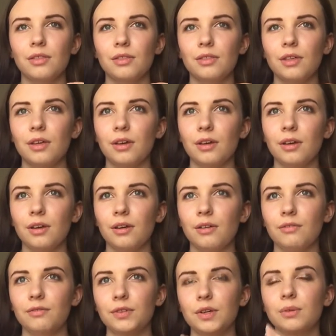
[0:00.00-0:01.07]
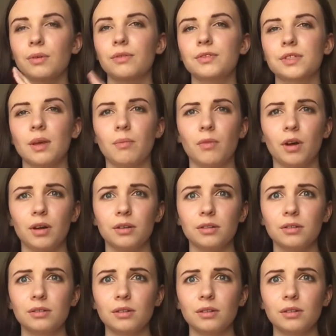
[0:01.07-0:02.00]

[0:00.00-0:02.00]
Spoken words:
the view of someone